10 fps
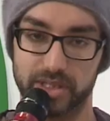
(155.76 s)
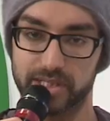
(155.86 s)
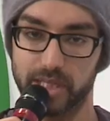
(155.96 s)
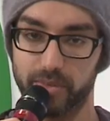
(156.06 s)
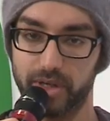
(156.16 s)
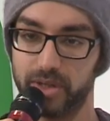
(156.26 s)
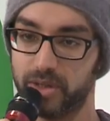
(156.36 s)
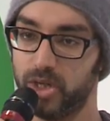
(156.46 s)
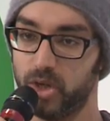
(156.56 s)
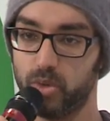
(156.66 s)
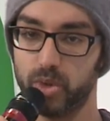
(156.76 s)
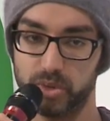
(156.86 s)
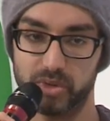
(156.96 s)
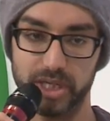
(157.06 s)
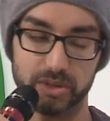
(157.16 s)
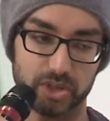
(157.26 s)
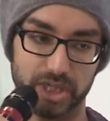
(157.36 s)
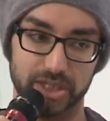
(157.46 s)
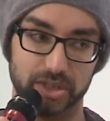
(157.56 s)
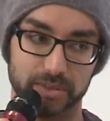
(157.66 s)
is something what we try to
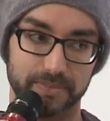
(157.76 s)
change.